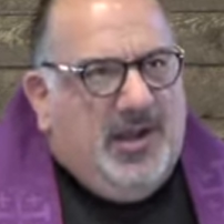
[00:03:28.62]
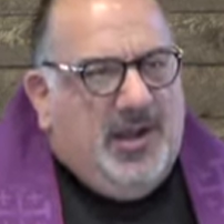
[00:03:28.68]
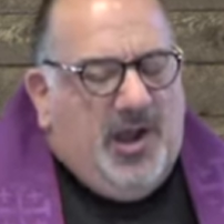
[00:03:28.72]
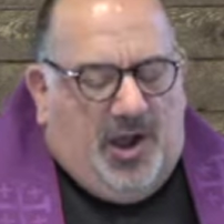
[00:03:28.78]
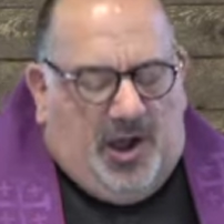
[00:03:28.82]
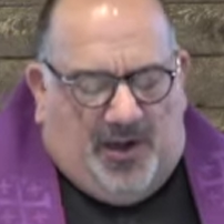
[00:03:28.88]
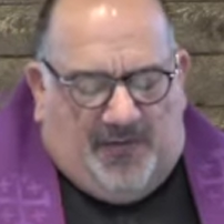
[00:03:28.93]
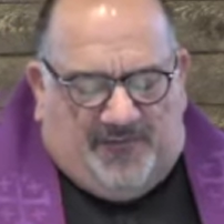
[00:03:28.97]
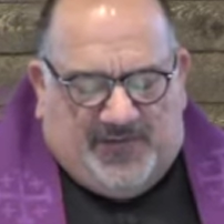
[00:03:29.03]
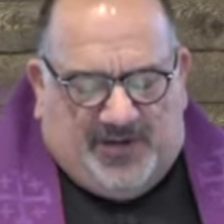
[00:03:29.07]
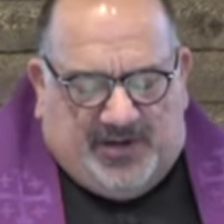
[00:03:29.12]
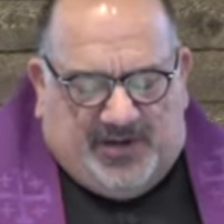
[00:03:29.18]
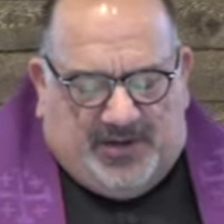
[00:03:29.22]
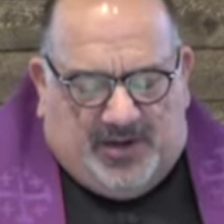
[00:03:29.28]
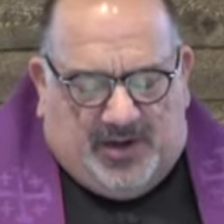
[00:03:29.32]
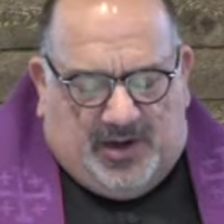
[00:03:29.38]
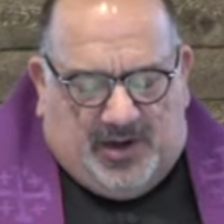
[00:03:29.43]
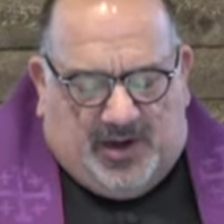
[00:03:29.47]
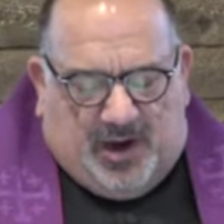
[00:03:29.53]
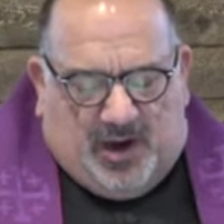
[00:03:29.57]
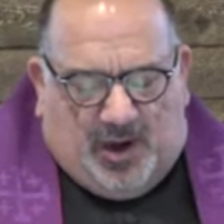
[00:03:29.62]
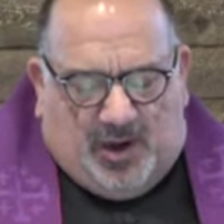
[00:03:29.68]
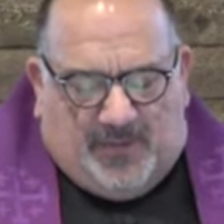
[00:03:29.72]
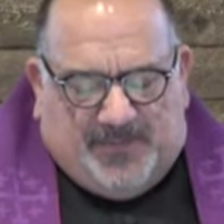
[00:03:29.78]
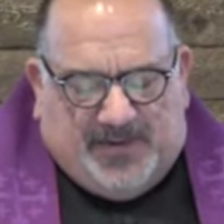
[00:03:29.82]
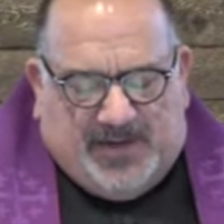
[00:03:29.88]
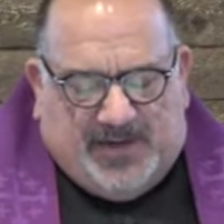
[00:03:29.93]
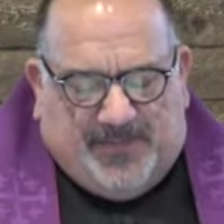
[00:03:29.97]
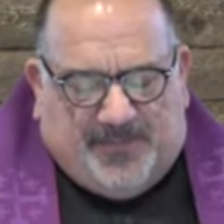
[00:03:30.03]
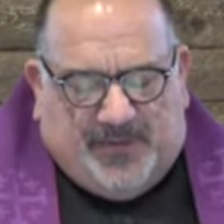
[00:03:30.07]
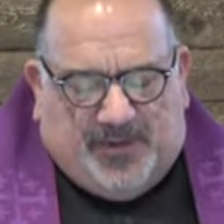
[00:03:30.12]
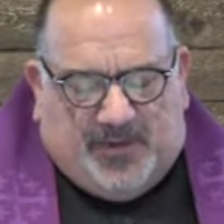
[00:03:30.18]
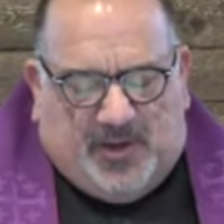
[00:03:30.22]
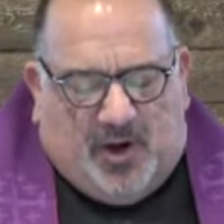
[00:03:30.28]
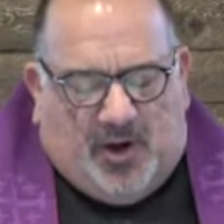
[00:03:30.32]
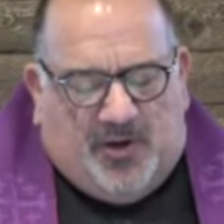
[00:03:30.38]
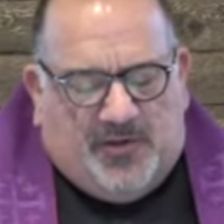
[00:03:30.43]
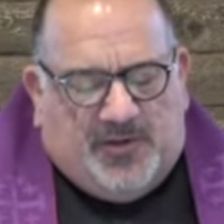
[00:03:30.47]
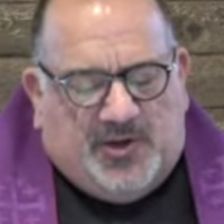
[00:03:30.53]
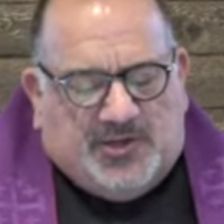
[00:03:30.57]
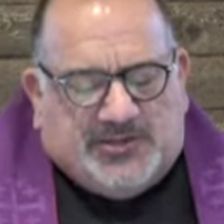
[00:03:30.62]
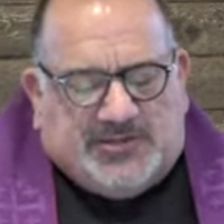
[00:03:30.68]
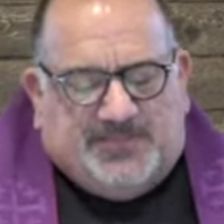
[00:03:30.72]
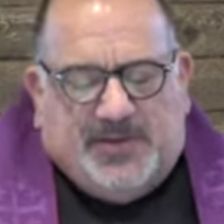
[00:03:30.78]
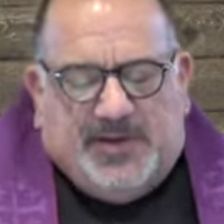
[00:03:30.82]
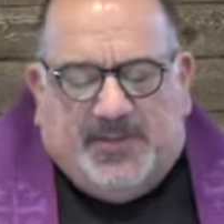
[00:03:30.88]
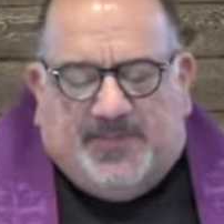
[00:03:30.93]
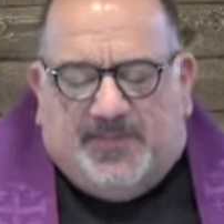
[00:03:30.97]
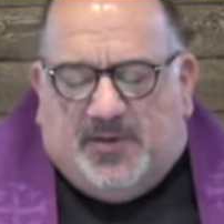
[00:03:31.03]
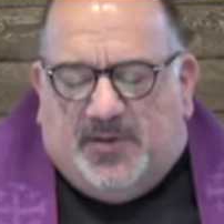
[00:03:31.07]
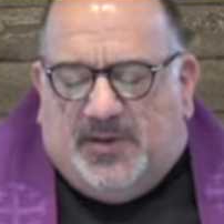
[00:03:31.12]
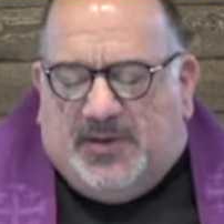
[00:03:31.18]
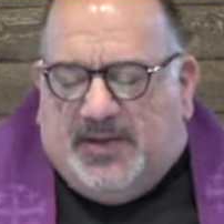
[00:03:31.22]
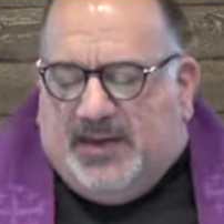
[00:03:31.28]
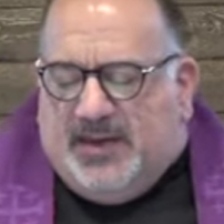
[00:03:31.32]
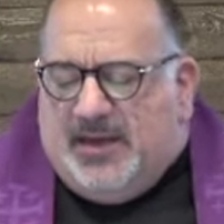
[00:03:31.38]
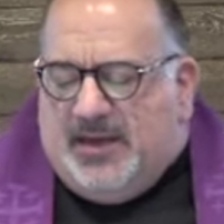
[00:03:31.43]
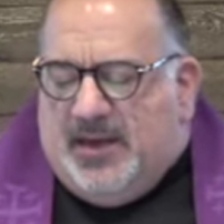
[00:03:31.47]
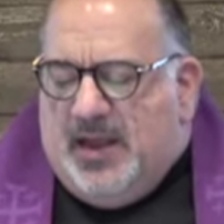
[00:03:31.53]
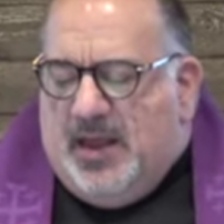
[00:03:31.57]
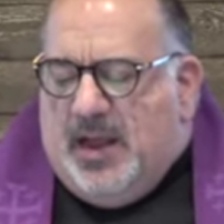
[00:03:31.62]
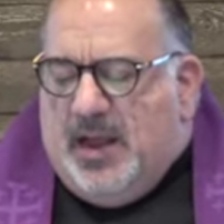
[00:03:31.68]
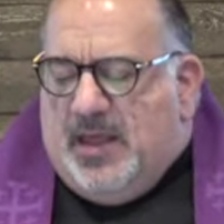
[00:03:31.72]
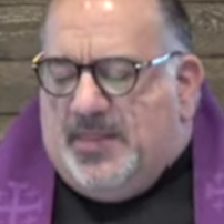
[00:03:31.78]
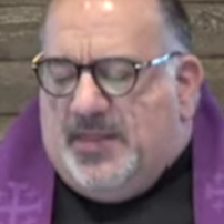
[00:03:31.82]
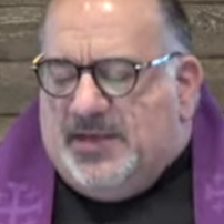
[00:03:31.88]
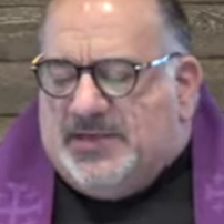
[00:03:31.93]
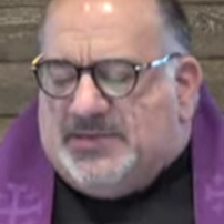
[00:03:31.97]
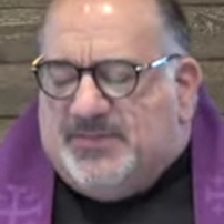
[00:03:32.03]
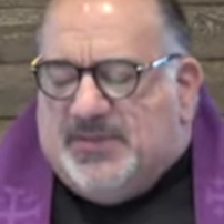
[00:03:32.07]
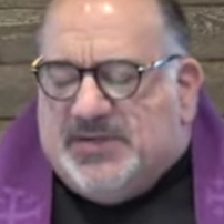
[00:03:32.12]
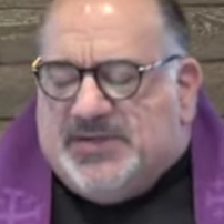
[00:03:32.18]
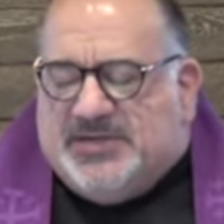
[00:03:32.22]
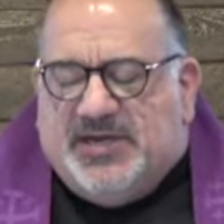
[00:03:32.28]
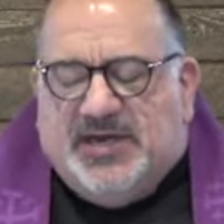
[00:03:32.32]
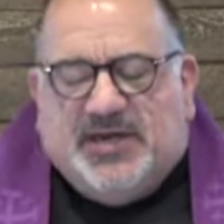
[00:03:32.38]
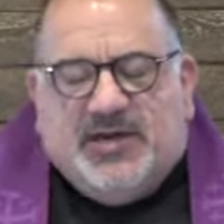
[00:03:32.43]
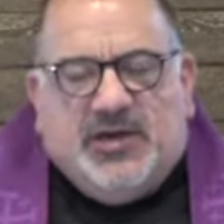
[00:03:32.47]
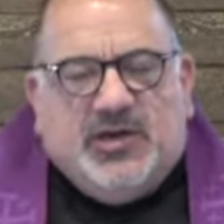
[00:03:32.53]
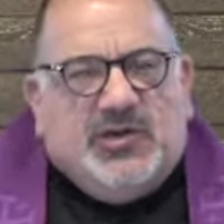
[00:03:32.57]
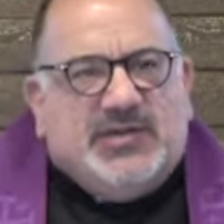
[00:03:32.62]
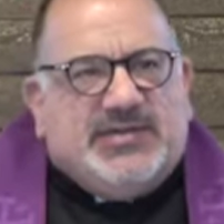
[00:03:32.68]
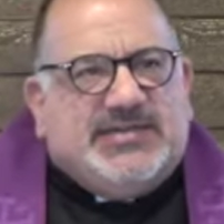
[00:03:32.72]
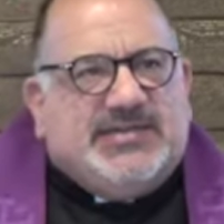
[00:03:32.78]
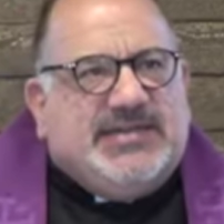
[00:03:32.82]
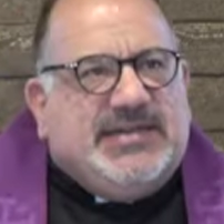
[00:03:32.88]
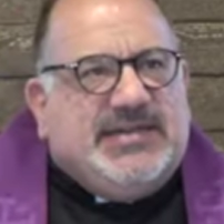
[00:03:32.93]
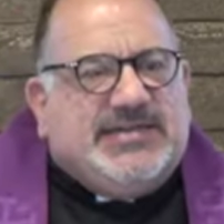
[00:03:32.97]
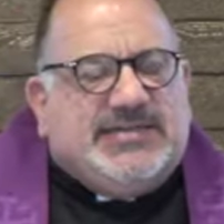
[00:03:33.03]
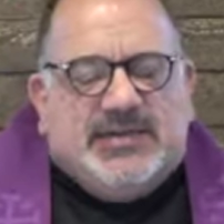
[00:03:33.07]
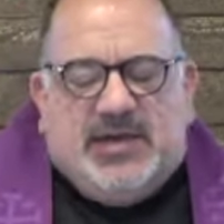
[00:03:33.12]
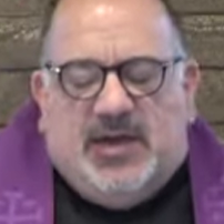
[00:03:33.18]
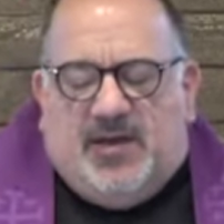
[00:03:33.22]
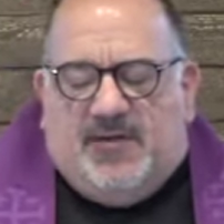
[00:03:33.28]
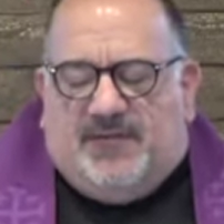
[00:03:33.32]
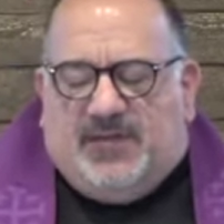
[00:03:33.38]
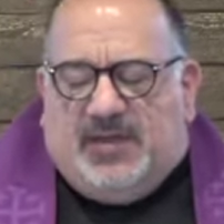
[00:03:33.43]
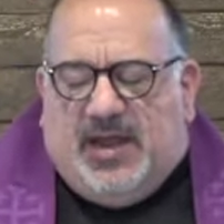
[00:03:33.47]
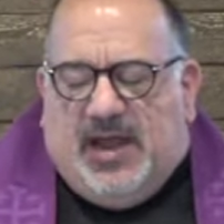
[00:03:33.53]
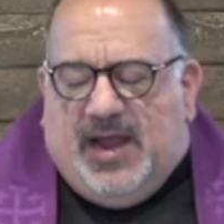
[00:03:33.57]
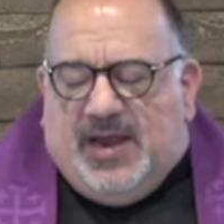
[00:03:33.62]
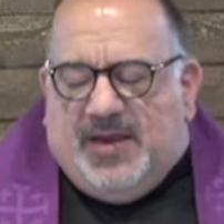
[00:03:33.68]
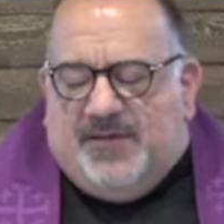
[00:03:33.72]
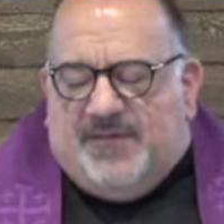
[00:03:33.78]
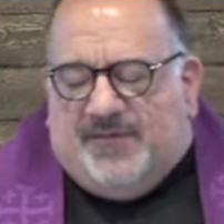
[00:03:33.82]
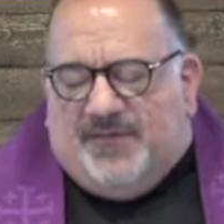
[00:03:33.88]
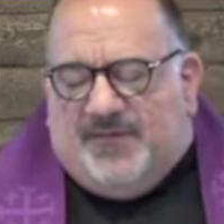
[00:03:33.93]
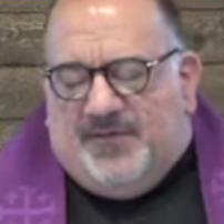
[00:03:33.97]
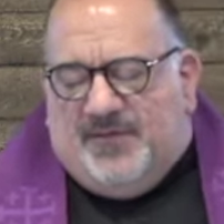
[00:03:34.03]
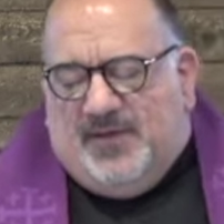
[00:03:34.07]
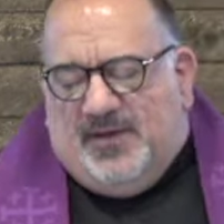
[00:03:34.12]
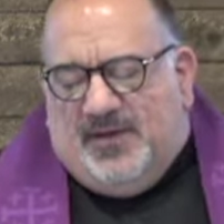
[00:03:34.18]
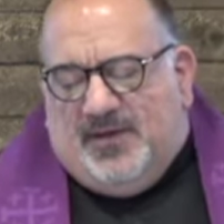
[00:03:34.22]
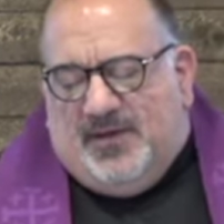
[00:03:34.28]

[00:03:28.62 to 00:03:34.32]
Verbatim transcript: Often, our people are those people in this particular season of life